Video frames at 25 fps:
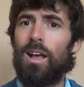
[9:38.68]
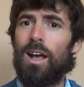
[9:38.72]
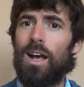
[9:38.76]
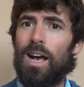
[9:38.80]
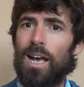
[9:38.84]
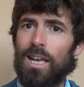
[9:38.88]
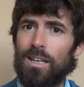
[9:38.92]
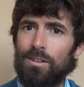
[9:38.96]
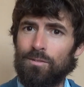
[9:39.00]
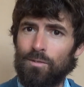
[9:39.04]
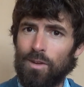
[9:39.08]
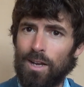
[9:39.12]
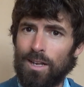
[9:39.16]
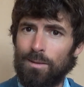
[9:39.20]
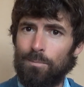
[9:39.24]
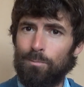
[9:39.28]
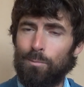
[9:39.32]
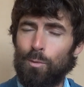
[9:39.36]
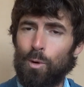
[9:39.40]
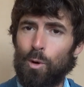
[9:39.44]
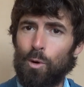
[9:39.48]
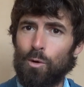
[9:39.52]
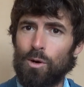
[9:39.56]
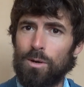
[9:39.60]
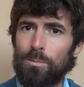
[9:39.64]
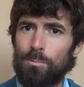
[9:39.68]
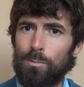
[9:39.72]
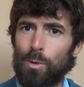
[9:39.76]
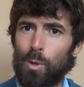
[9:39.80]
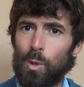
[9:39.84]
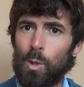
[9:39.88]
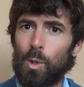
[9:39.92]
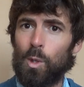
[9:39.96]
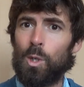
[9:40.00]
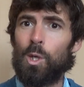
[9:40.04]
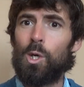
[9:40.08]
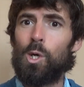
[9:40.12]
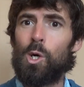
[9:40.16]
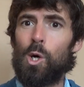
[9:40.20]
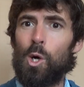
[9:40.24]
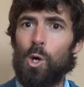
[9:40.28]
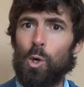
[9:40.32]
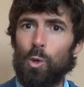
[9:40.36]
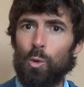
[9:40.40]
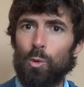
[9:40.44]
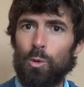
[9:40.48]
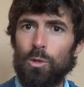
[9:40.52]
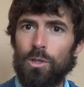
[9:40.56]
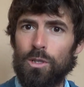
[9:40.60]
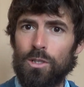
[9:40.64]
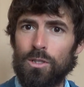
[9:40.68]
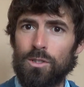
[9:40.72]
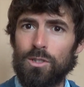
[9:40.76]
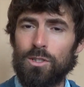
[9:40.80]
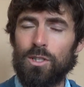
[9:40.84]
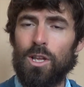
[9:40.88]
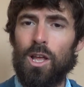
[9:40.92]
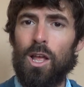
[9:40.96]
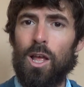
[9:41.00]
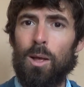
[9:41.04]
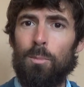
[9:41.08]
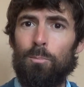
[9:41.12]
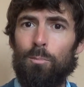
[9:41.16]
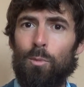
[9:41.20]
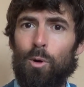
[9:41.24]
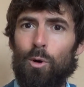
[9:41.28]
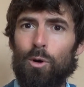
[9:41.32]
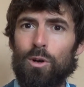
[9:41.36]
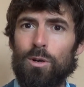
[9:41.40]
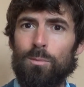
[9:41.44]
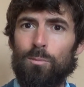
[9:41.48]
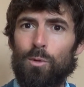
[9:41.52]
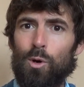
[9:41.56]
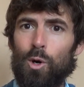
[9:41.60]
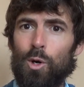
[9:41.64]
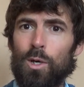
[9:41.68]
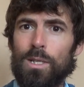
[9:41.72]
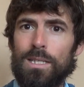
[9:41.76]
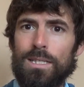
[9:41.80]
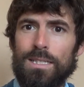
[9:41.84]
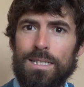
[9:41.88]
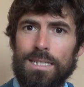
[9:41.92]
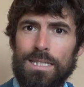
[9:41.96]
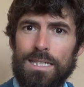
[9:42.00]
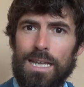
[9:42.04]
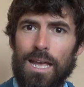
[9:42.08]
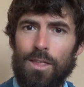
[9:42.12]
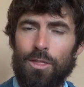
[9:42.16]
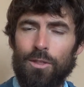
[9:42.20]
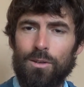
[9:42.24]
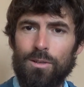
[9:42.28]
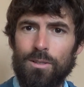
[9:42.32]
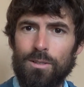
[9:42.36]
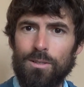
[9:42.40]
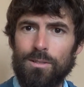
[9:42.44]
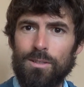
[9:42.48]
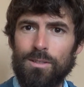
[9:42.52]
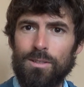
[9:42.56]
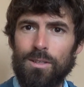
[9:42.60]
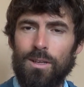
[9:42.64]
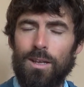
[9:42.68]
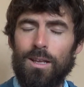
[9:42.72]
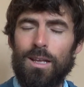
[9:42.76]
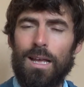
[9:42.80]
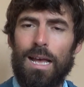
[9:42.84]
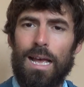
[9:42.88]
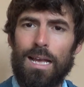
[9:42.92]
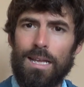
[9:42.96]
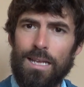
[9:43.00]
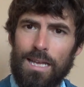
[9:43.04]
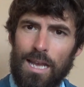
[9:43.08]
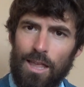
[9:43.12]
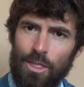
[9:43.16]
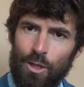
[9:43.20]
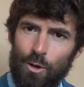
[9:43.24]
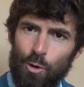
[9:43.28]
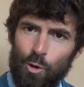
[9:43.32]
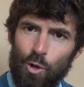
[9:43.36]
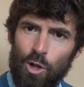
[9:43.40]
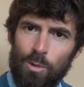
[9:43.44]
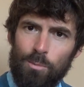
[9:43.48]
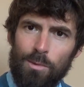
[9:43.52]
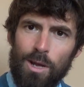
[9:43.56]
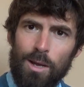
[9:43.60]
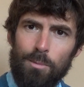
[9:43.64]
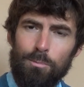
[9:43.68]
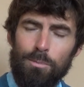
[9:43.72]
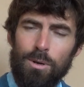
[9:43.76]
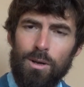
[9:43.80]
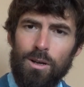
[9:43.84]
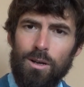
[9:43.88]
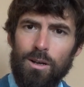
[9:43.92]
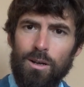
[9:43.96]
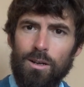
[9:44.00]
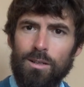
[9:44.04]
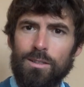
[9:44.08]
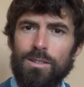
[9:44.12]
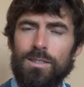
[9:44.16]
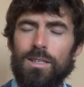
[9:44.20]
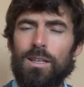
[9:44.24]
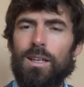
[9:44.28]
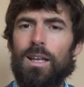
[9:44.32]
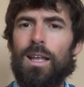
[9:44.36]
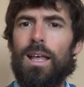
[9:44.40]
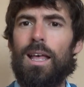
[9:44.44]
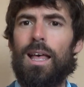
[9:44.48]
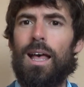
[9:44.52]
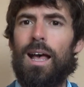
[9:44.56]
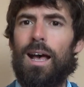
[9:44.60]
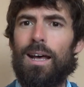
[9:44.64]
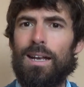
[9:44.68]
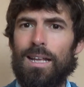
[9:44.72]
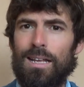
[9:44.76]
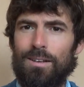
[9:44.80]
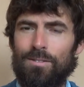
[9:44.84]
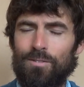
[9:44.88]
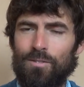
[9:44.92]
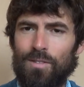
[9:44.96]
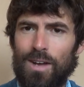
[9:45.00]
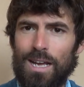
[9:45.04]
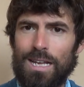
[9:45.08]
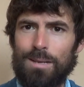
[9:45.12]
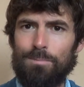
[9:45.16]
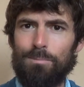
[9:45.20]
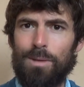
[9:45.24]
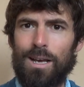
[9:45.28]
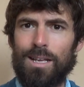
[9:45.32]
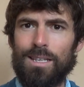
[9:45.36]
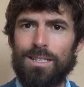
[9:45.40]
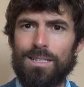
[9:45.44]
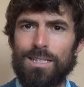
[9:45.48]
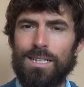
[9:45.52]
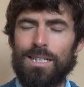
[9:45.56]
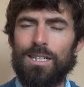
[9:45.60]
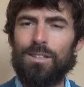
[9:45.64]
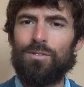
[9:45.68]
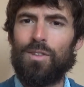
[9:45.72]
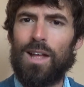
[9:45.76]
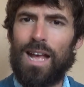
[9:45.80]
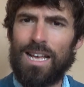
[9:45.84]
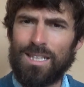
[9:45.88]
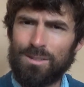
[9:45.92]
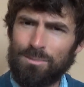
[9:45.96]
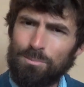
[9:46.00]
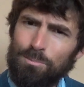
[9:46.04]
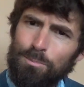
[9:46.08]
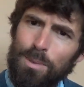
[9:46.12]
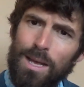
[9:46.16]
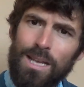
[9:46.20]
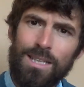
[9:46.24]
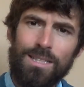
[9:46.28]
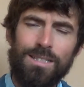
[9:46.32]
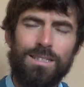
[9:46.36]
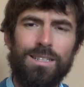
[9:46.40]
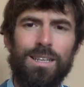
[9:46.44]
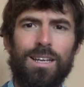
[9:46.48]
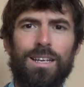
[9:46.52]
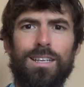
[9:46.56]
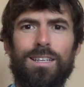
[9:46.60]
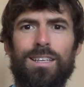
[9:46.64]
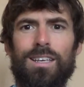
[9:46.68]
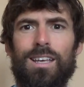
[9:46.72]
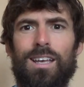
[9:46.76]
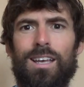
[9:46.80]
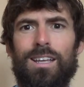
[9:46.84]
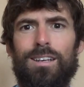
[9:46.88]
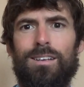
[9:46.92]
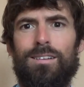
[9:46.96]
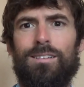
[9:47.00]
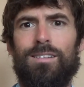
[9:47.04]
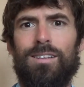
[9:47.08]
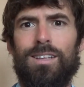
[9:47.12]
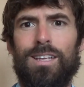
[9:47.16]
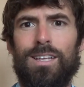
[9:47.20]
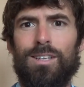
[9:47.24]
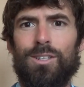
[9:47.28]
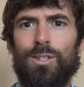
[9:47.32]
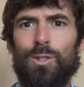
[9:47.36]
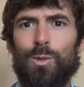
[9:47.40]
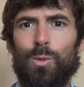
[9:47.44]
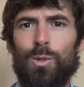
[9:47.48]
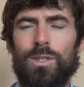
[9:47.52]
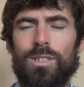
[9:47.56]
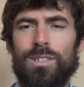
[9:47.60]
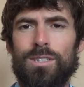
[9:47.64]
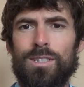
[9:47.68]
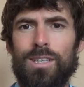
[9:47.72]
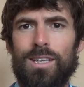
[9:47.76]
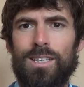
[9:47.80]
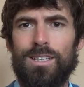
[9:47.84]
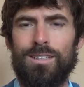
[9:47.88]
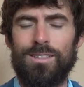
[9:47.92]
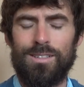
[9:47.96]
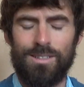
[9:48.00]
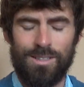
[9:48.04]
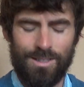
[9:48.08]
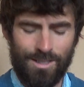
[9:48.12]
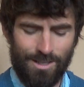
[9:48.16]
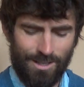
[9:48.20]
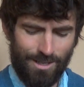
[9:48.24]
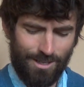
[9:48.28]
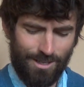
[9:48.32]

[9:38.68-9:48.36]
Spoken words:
I invite more and more wholeness, more and more togetherness. I gather all my parts and I invite myself as best I can into a state